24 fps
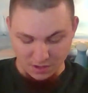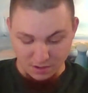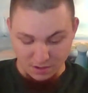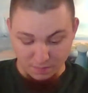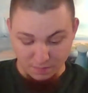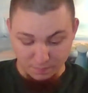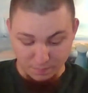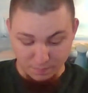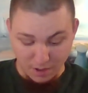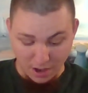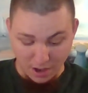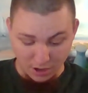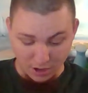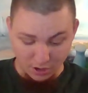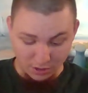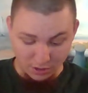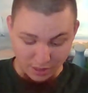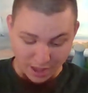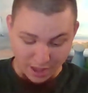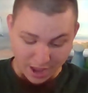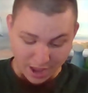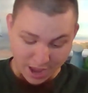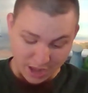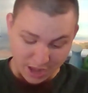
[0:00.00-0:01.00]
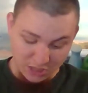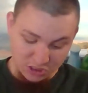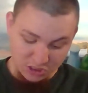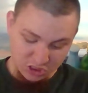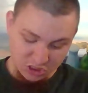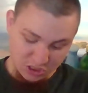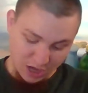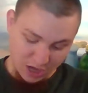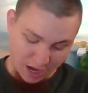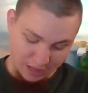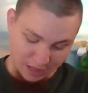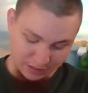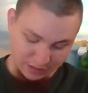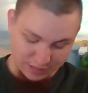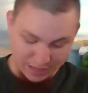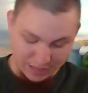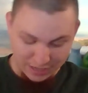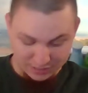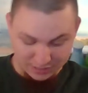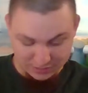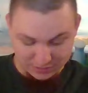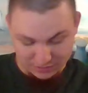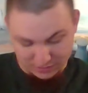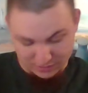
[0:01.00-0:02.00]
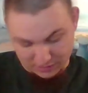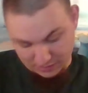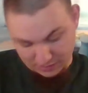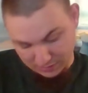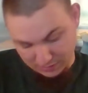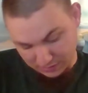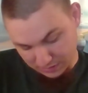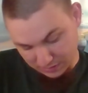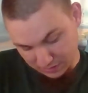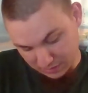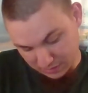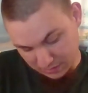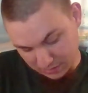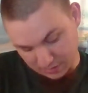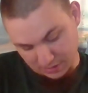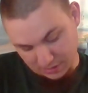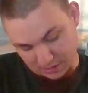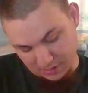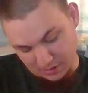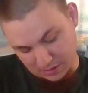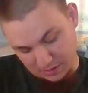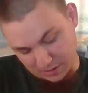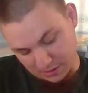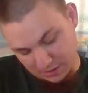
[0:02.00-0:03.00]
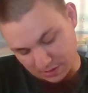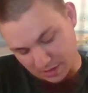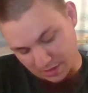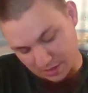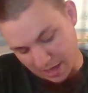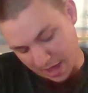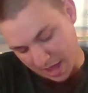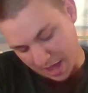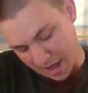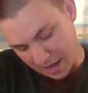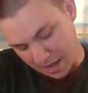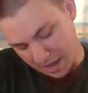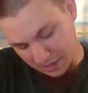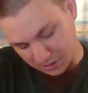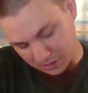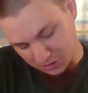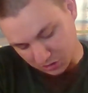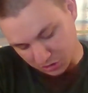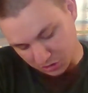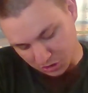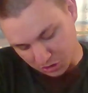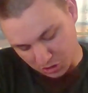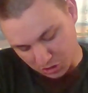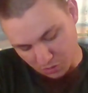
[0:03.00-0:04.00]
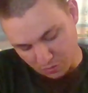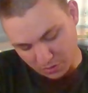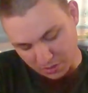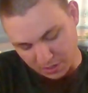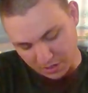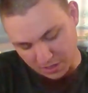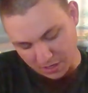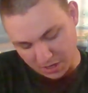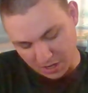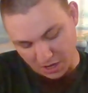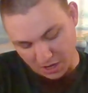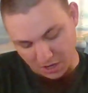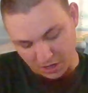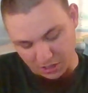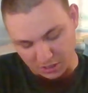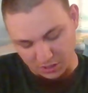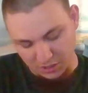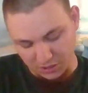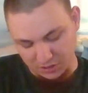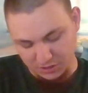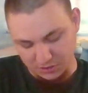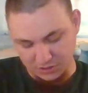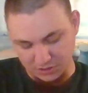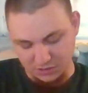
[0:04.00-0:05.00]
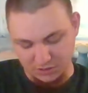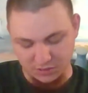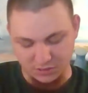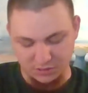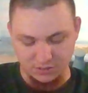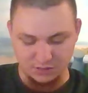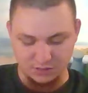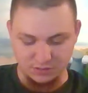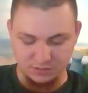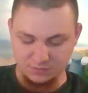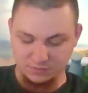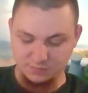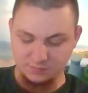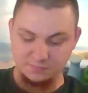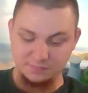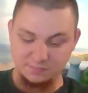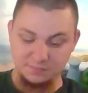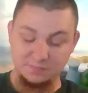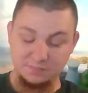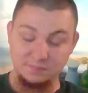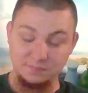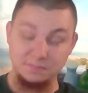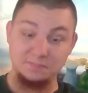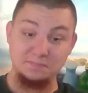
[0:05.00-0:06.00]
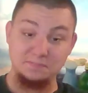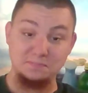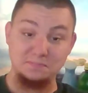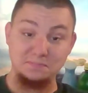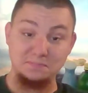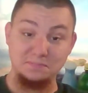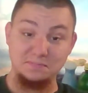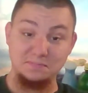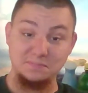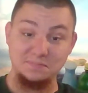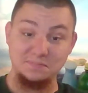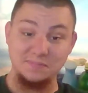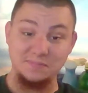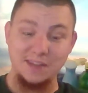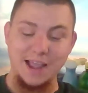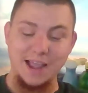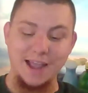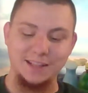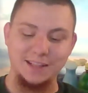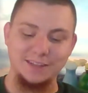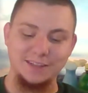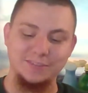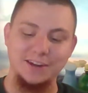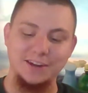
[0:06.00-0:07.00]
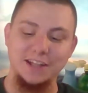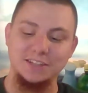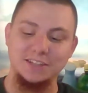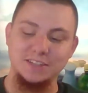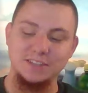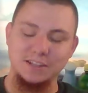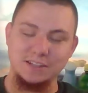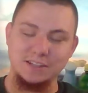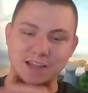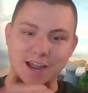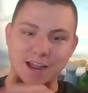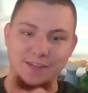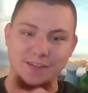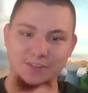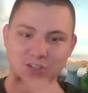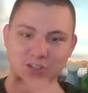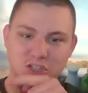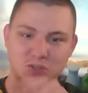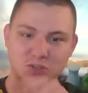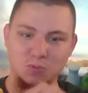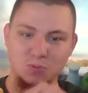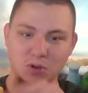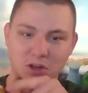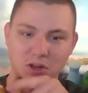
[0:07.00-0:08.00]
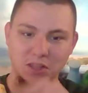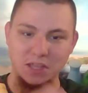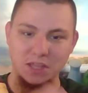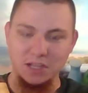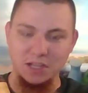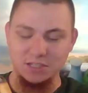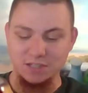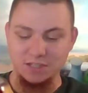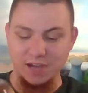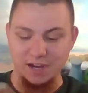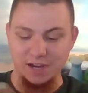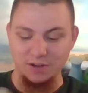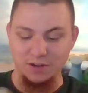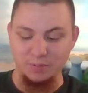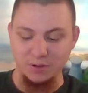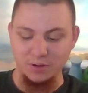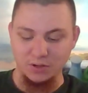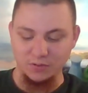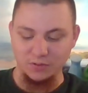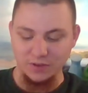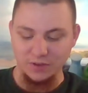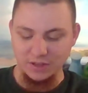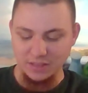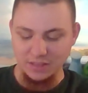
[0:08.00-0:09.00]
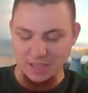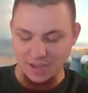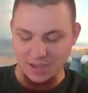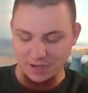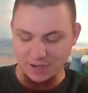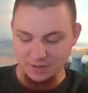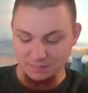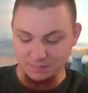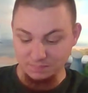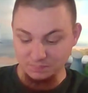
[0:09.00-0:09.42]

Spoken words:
Barrel aged not less than 2 years. I had to read it. It's kind of like a swirly. It's kind of weird to read that.